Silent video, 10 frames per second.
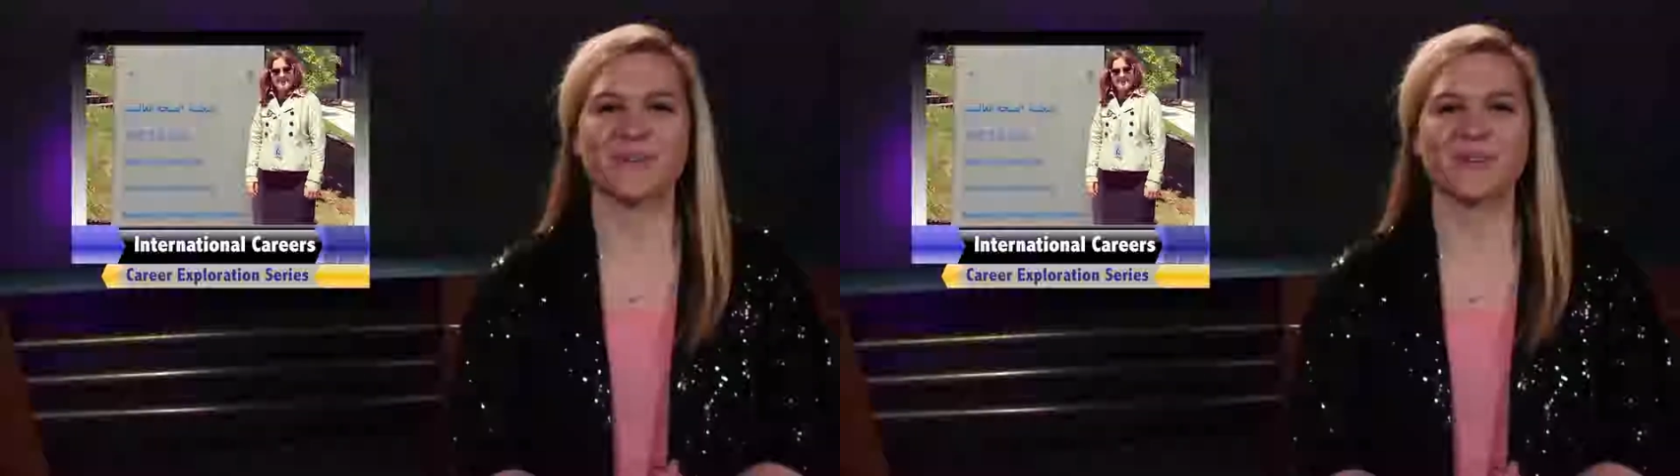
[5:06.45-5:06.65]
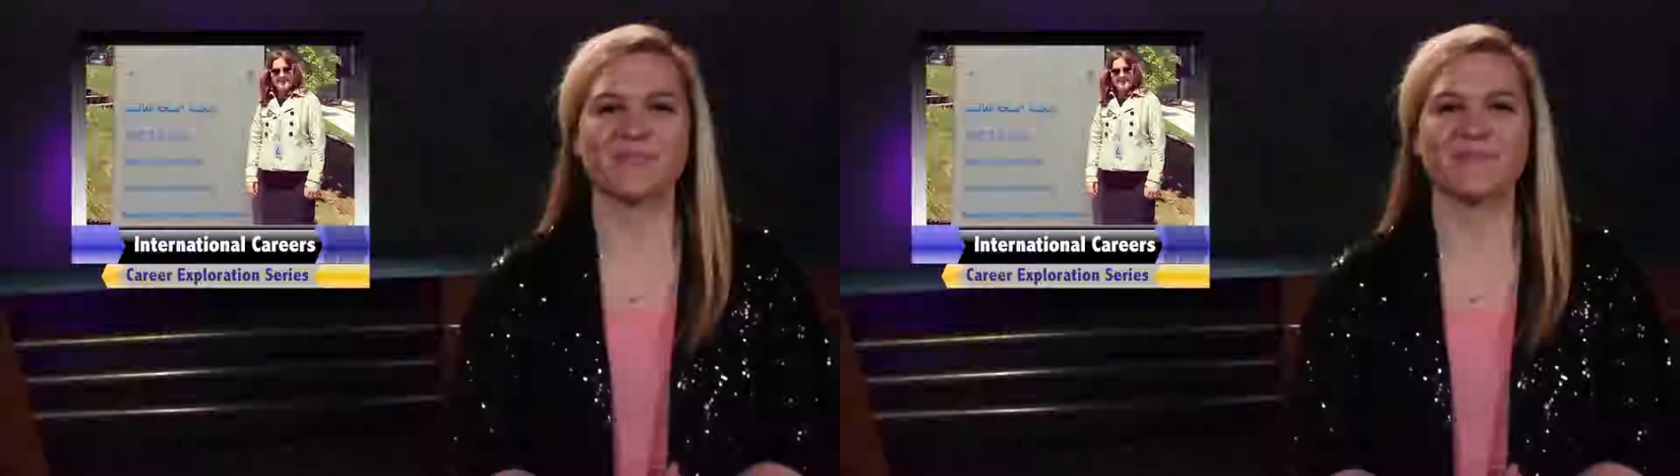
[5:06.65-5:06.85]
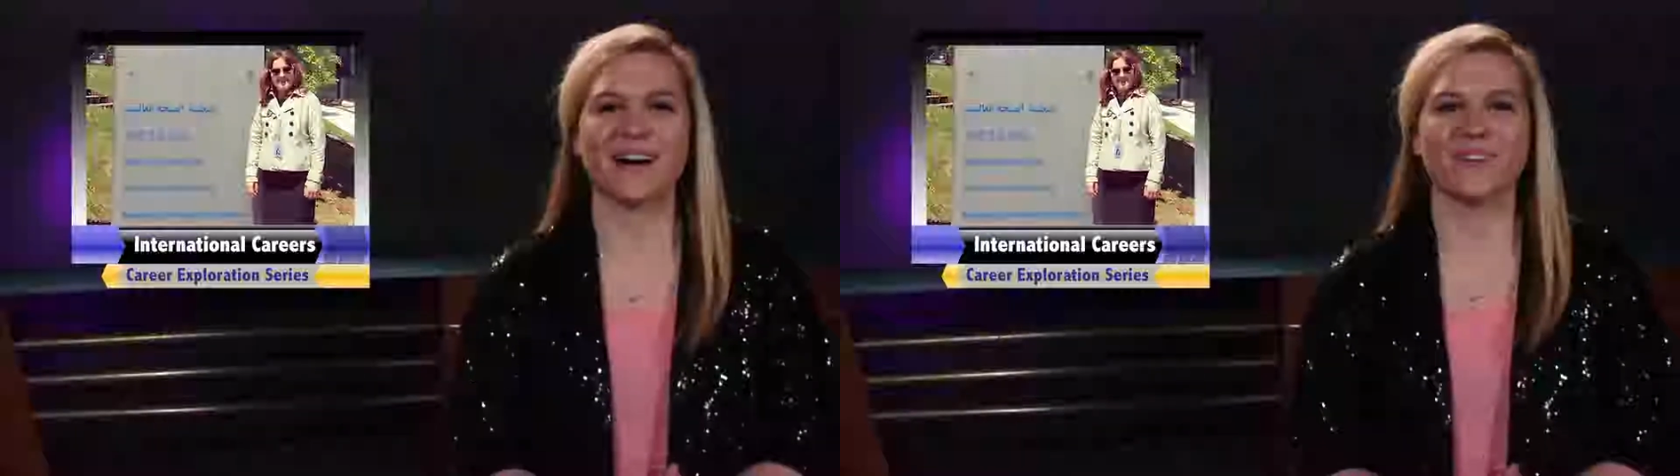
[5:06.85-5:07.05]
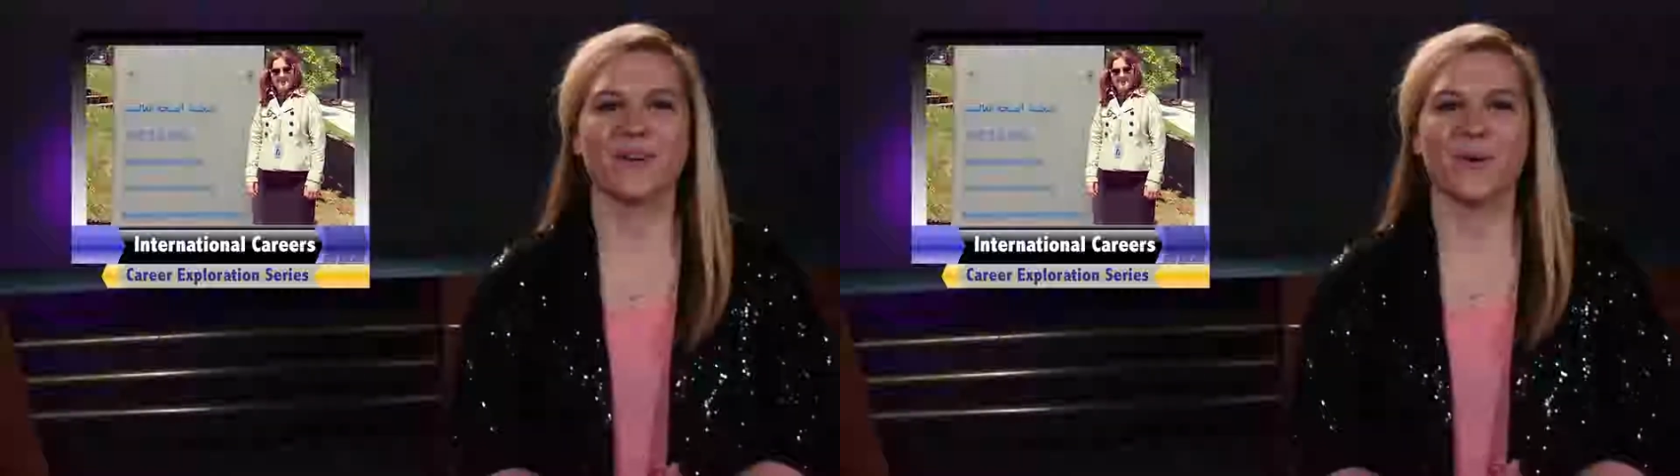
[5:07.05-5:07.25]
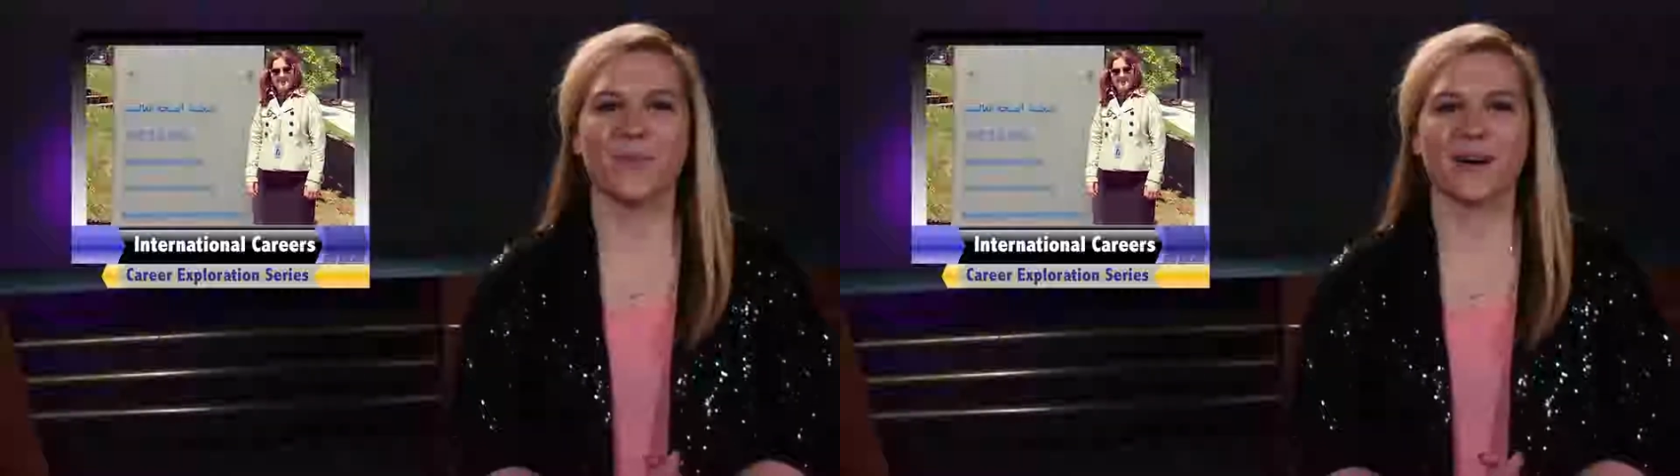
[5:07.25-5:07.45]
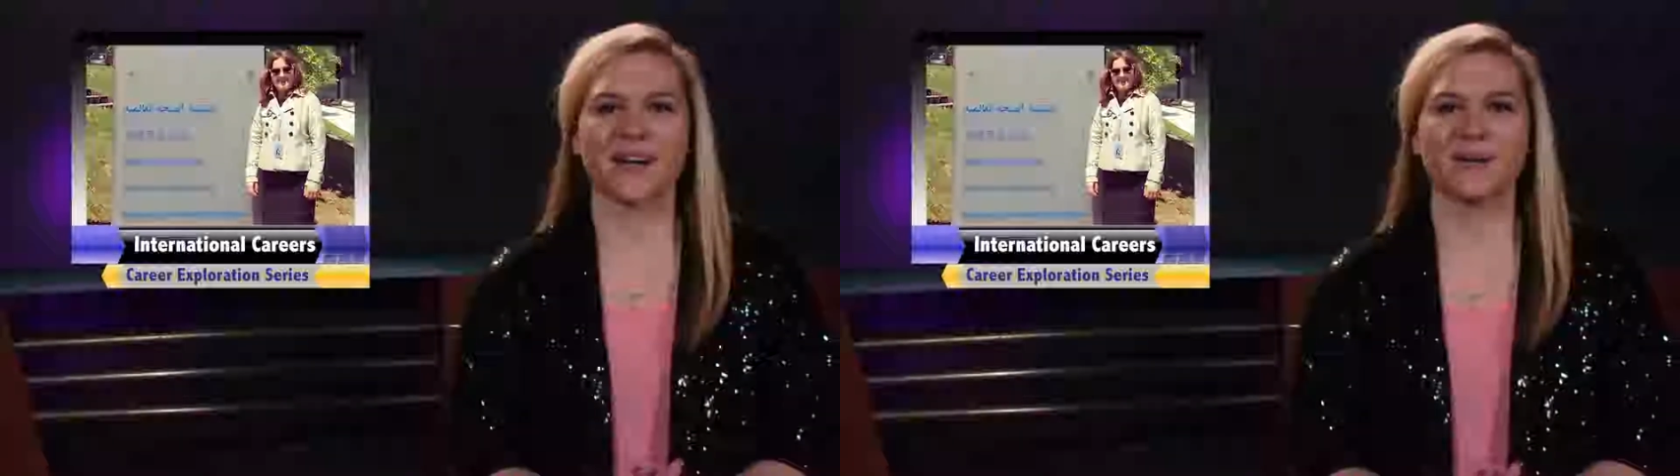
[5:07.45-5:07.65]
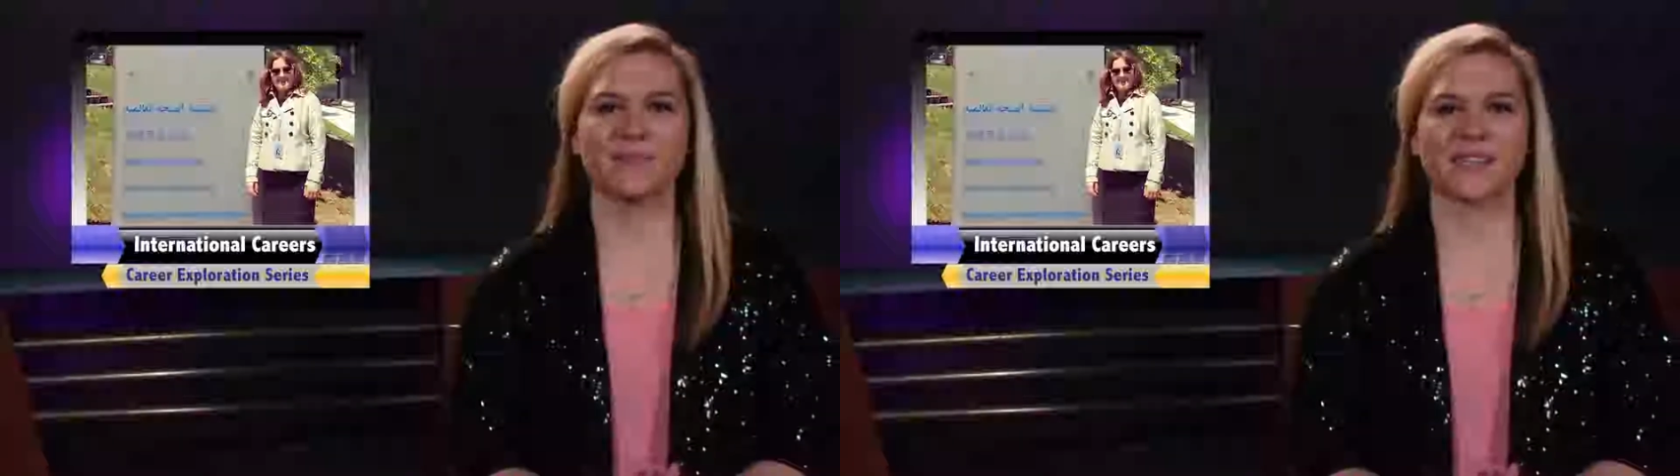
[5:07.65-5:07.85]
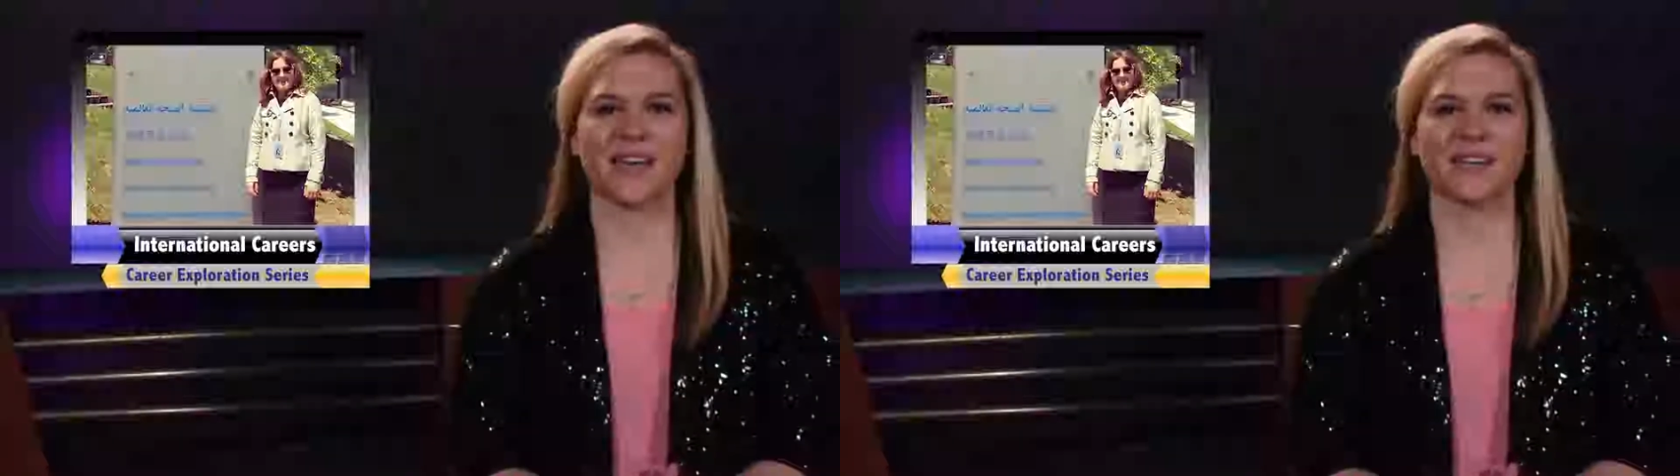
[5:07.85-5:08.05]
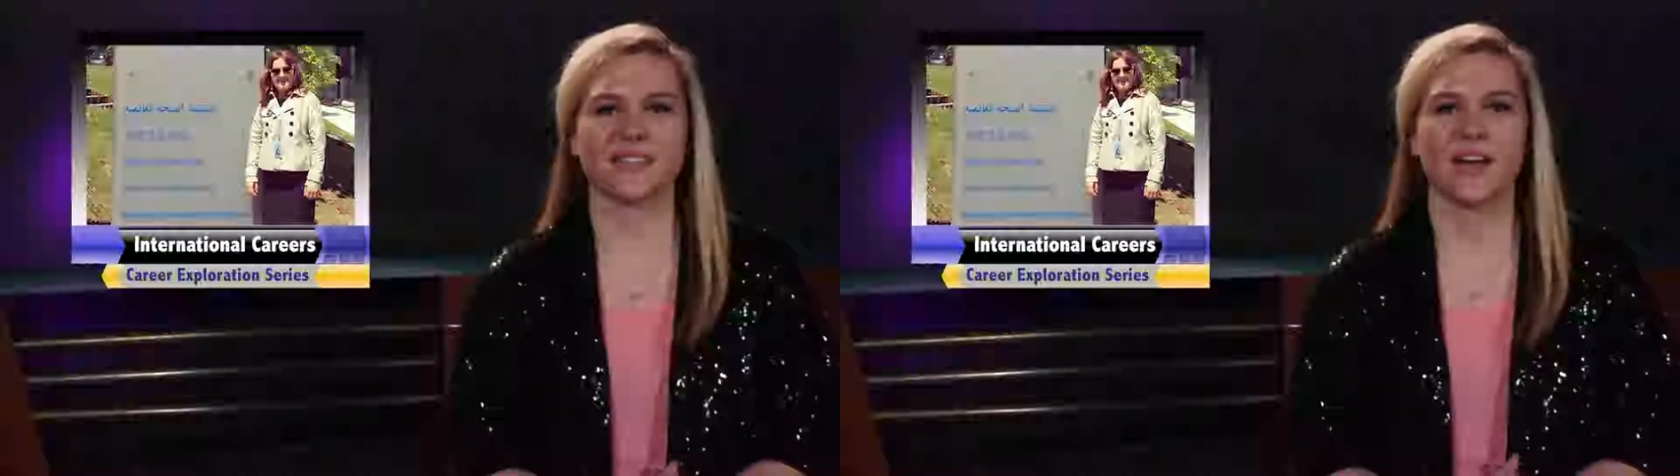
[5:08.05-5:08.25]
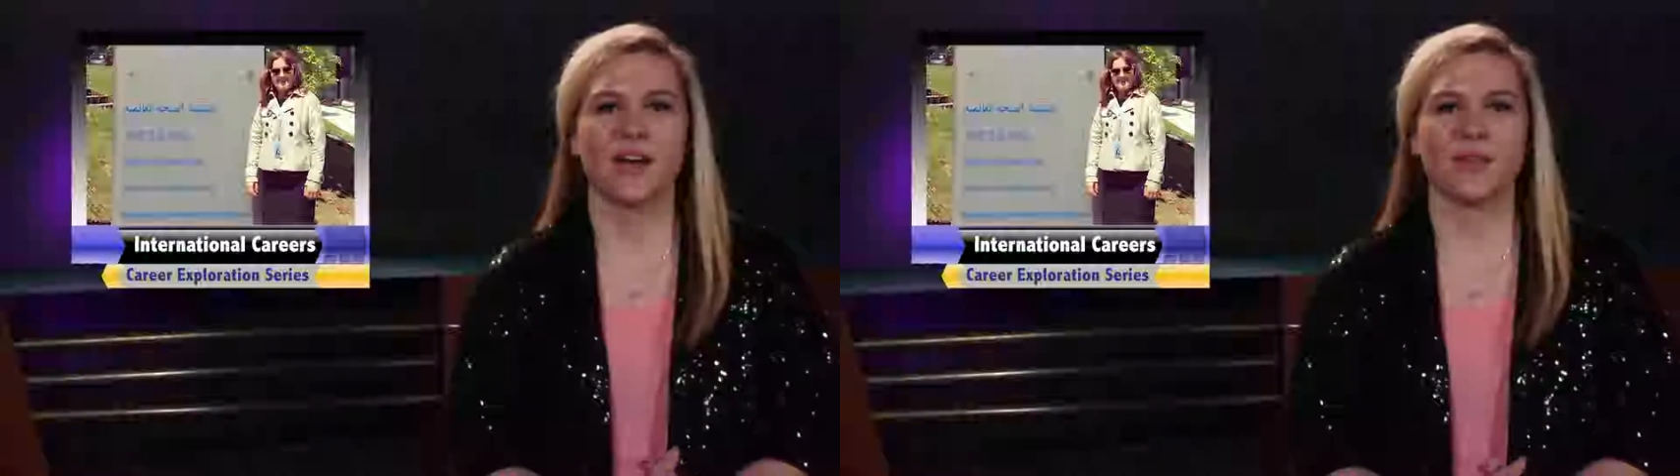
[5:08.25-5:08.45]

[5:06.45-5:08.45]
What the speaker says: more about what comes next,